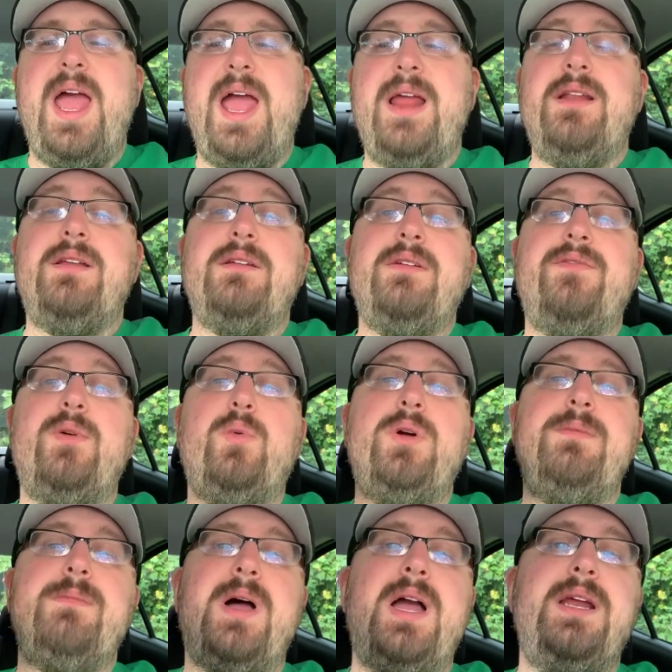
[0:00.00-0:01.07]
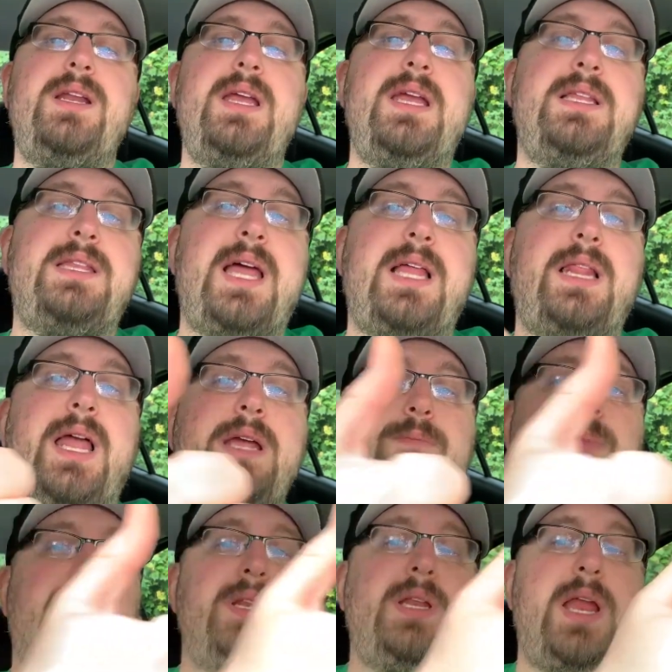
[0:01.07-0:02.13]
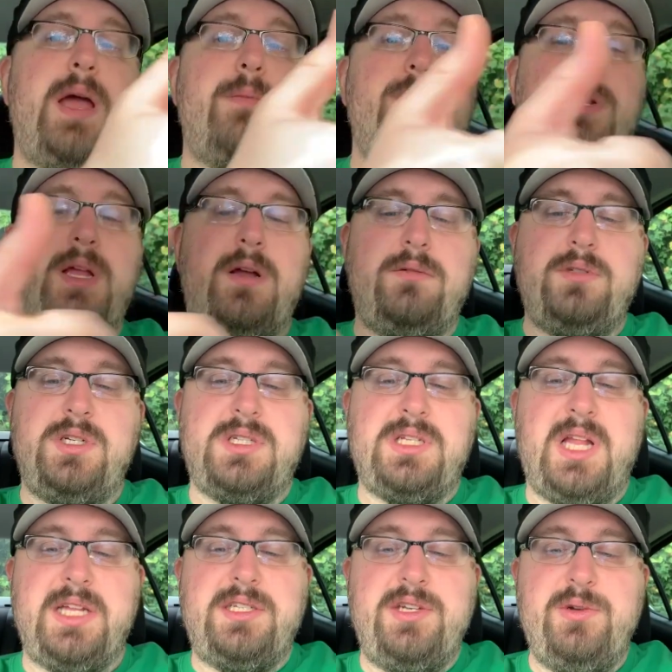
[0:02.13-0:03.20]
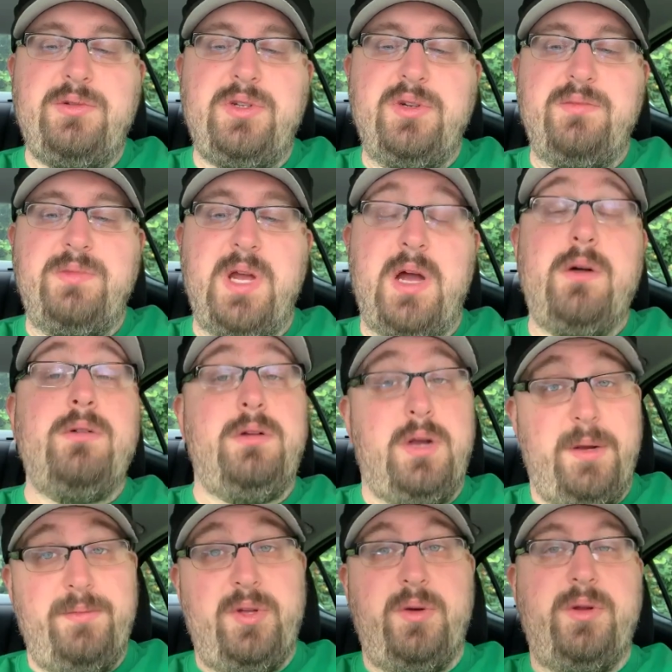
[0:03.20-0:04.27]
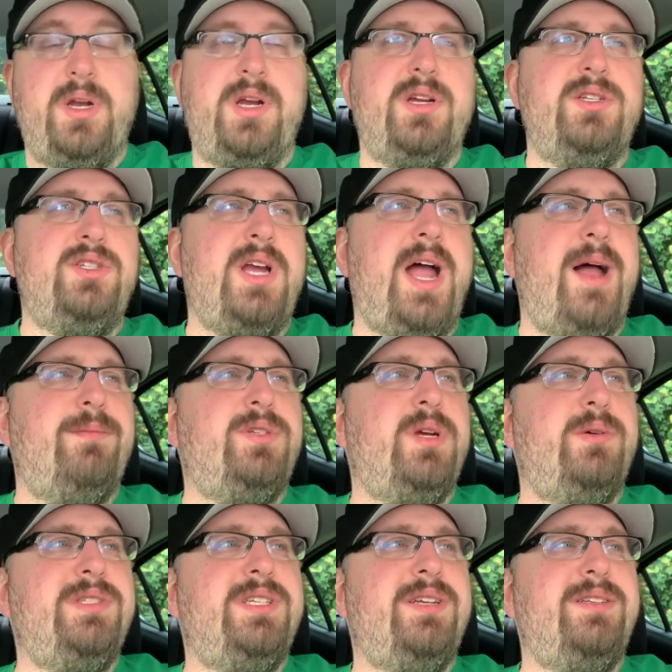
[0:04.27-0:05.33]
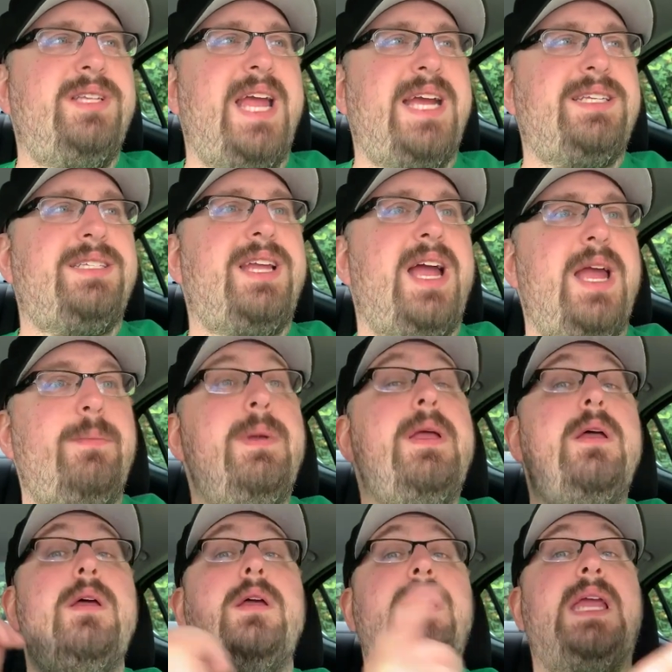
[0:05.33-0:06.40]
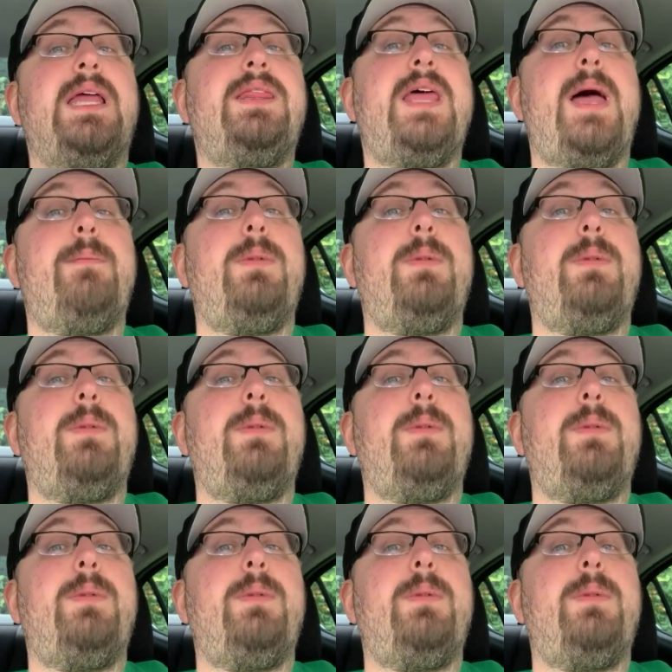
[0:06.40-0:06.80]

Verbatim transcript: And if you wouldn't mind, hit that like button down below. It just lets YouTube know I'm doing a good job. So until next time, get